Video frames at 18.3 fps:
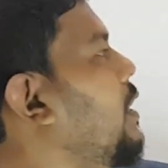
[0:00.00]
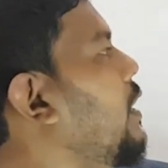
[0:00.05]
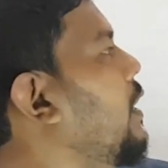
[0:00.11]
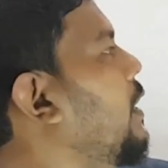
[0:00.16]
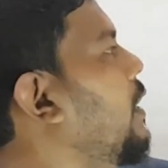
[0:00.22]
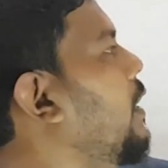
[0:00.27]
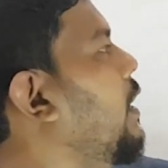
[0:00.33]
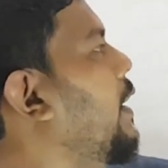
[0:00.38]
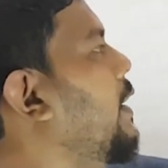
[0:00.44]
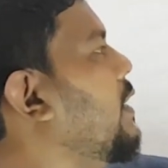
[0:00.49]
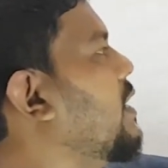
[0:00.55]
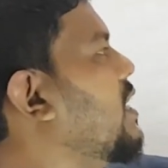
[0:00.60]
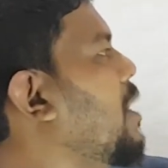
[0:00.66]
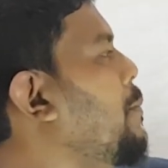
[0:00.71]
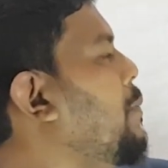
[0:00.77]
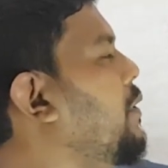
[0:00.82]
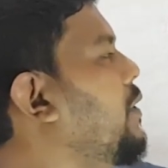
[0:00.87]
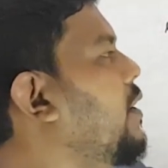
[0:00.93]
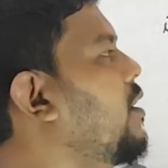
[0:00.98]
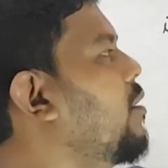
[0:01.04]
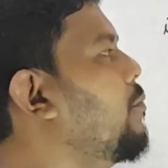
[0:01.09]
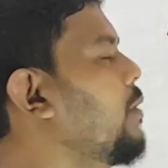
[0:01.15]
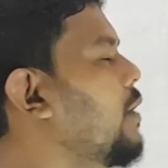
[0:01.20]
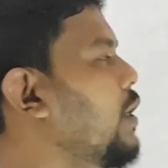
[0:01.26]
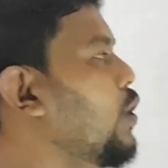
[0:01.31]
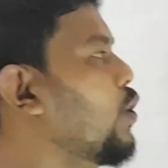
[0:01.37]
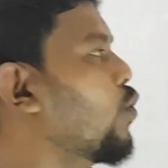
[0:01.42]
A and capital
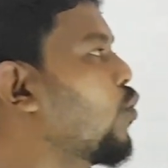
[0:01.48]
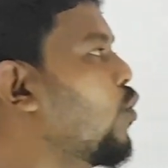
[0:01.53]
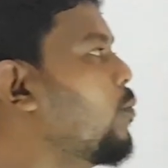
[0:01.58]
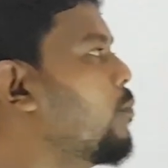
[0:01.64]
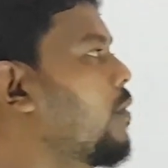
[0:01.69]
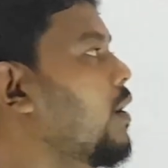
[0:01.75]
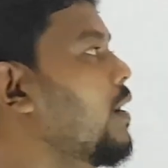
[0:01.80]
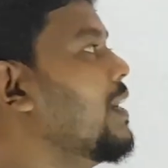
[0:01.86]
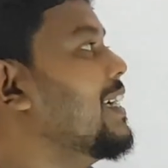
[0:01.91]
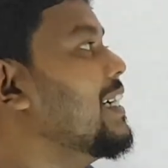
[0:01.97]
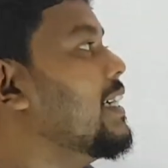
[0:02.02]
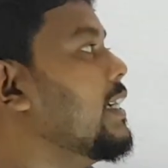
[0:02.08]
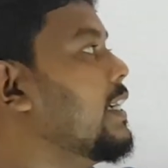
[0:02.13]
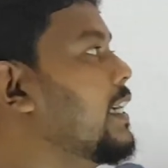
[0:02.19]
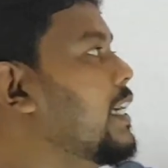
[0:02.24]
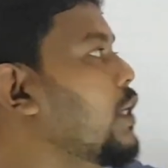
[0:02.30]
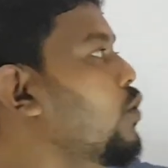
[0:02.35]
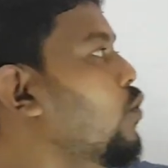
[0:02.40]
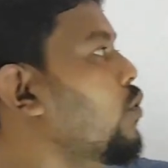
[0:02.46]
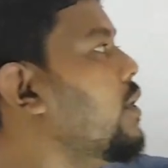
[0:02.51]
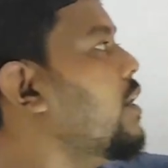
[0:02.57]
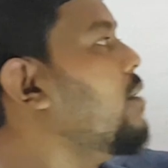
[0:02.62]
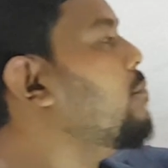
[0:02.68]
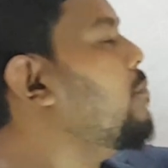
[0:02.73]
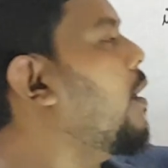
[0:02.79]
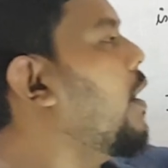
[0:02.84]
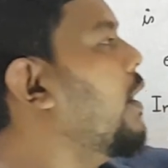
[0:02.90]
B, comma,
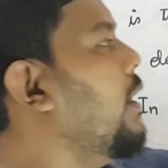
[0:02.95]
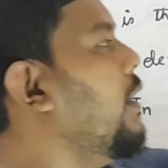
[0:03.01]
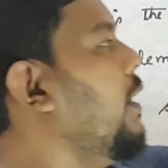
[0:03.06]
denoted by